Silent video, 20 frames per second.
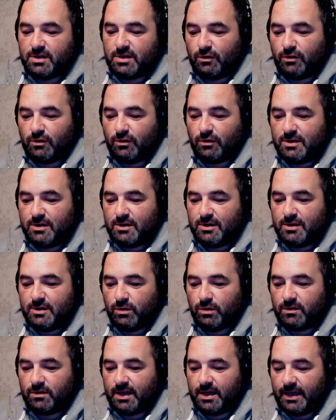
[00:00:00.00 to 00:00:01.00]
mention one
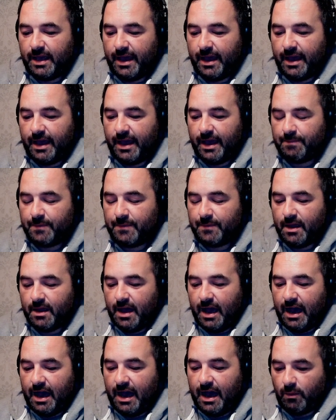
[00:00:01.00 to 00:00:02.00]
thing, and
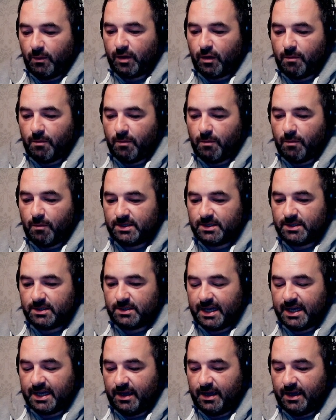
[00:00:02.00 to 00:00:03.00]
I will come back to in a
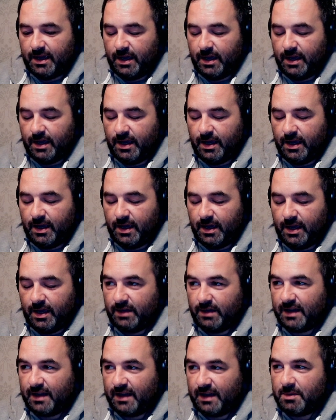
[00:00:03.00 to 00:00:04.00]

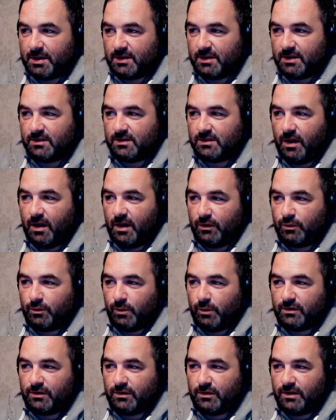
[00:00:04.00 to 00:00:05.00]
second because
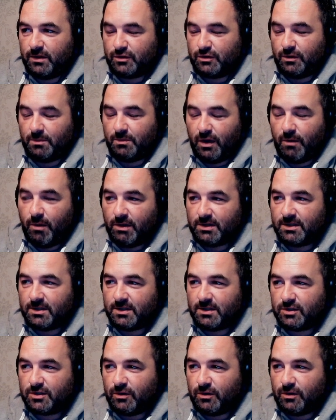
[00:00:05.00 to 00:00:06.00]
it's something I wanted to
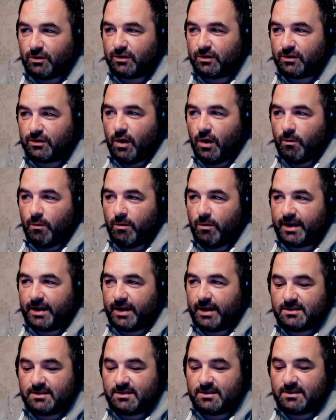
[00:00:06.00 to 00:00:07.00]
discuss with
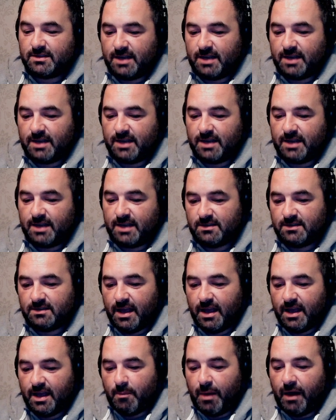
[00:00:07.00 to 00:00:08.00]
regards to the start of the season.
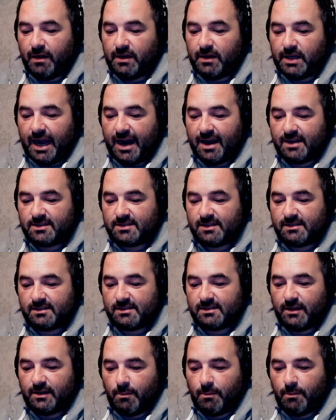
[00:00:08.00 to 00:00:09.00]
Barry Carr says
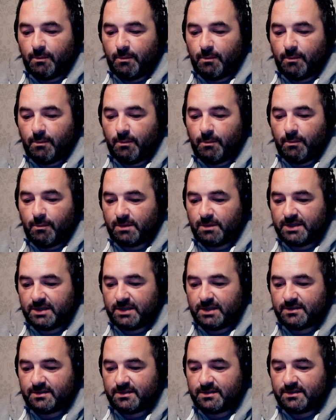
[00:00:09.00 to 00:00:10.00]
Ndombele looks the
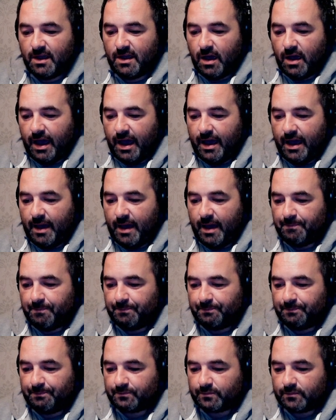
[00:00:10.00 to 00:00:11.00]
business, but
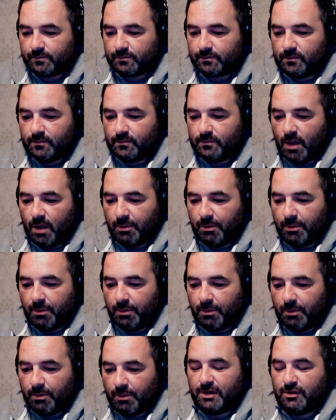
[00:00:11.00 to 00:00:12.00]
I
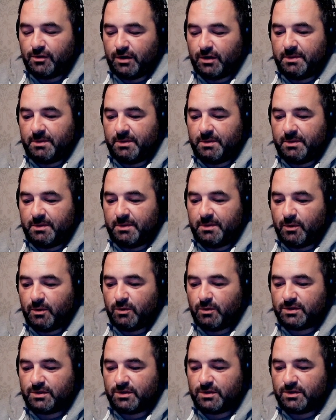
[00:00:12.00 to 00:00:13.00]
don't think the other business Spurs
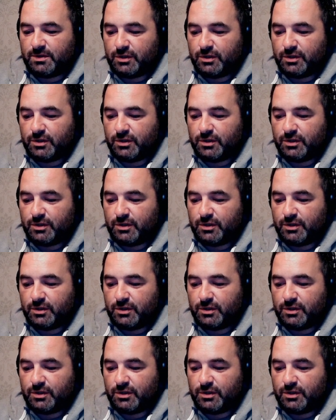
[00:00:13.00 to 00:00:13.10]
have done is